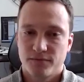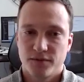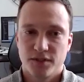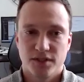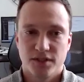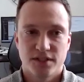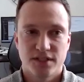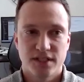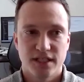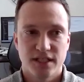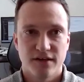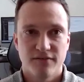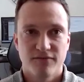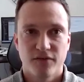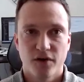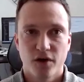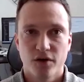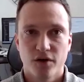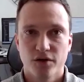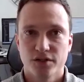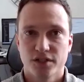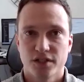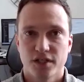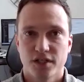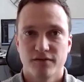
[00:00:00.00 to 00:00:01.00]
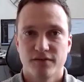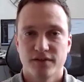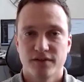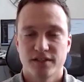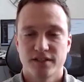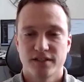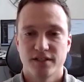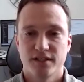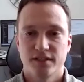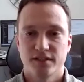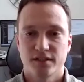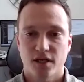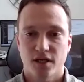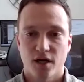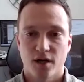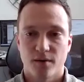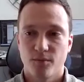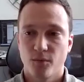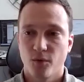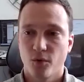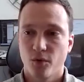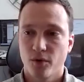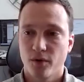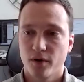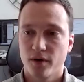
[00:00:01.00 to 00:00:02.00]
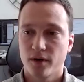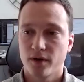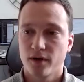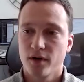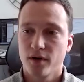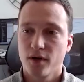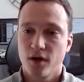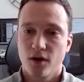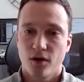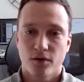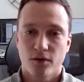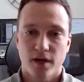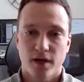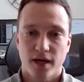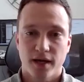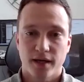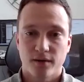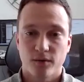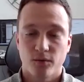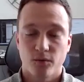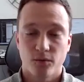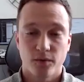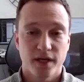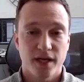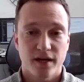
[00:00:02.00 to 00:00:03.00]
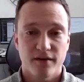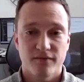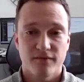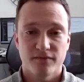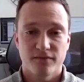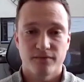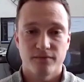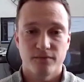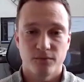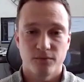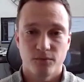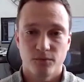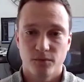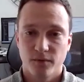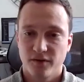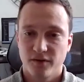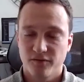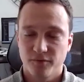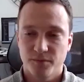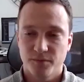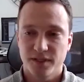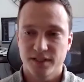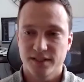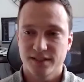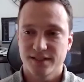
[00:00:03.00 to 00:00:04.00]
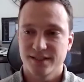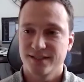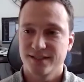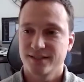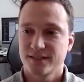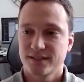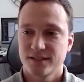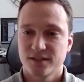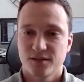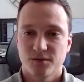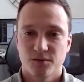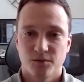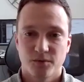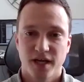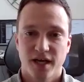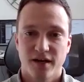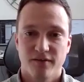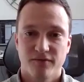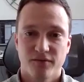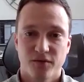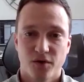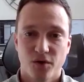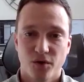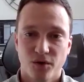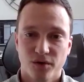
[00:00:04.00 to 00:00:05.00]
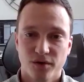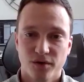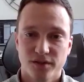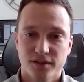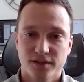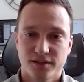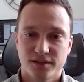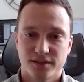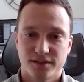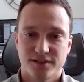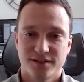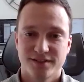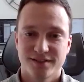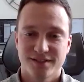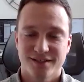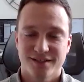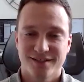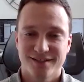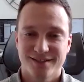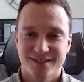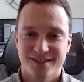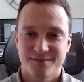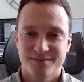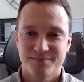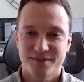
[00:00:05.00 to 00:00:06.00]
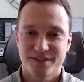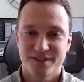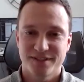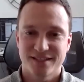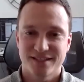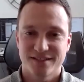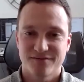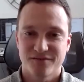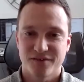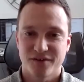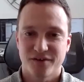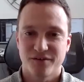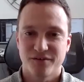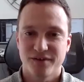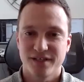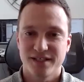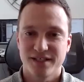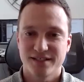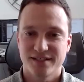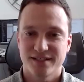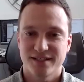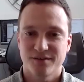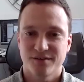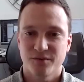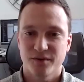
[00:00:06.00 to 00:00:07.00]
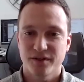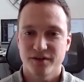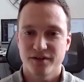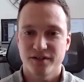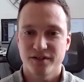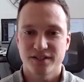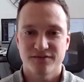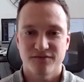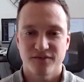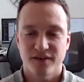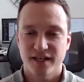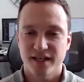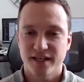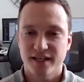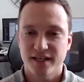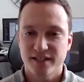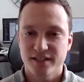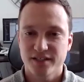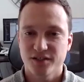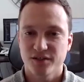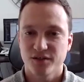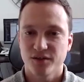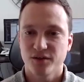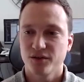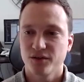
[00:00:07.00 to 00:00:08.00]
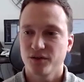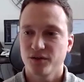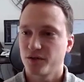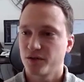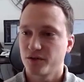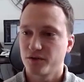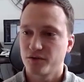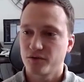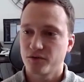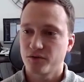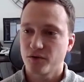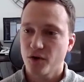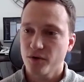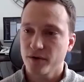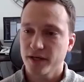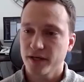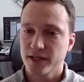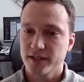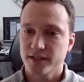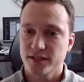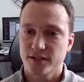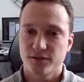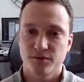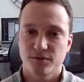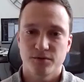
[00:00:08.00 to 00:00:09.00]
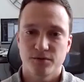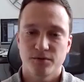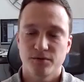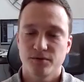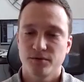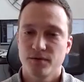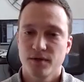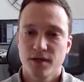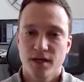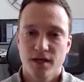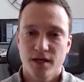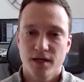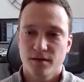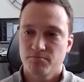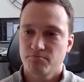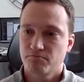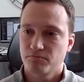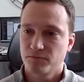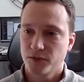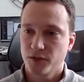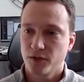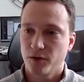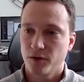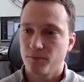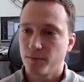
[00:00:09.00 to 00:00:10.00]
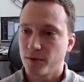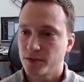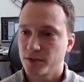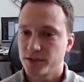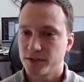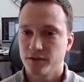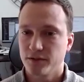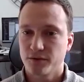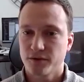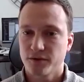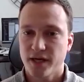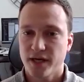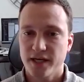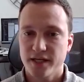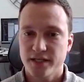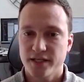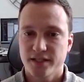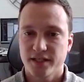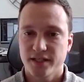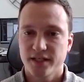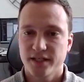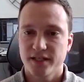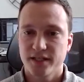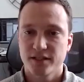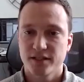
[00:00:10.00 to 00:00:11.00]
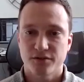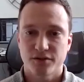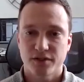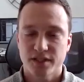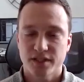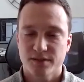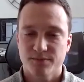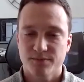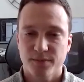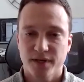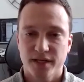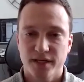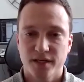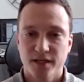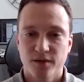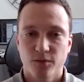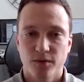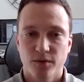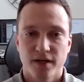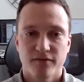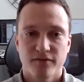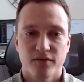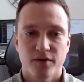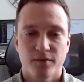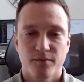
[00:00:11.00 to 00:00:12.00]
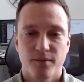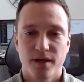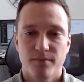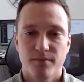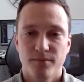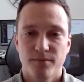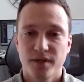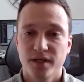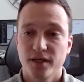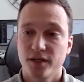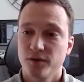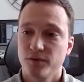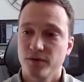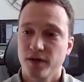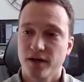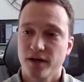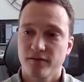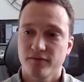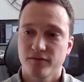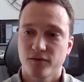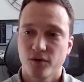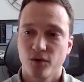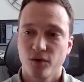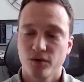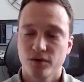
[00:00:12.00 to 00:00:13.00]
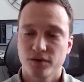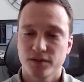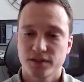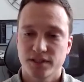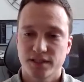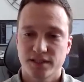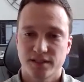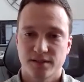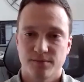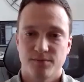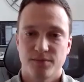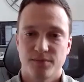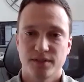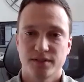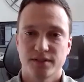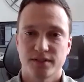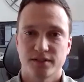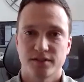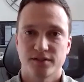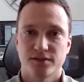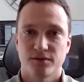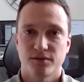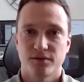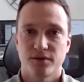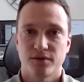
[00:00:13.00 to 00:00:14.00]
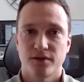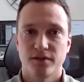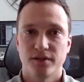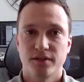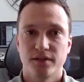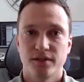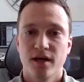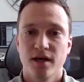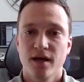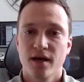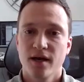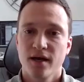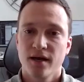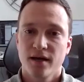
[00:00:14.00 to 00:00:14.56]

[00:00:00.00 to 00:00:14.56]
the CFO services are more okay. We have we have a business. We have goals. You started this business for a reason, whether it's financial or growing it to you know multi locations or expanding whatever it may be you have goals as a business owner and